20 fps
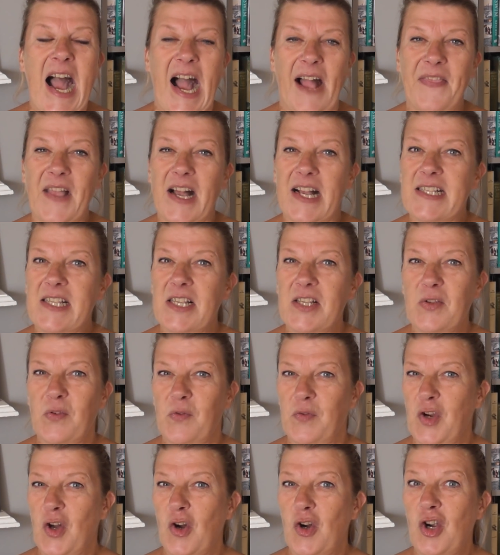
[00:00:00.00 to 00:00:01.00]
And that's a
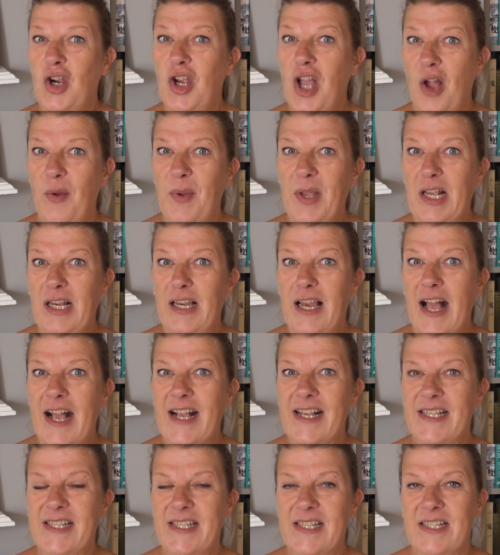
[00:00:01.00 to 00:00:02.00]
sort of an ongoing
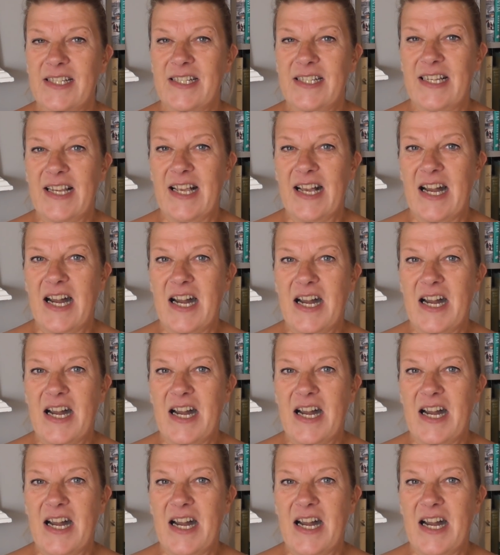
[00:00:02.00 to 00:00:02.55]
lesson.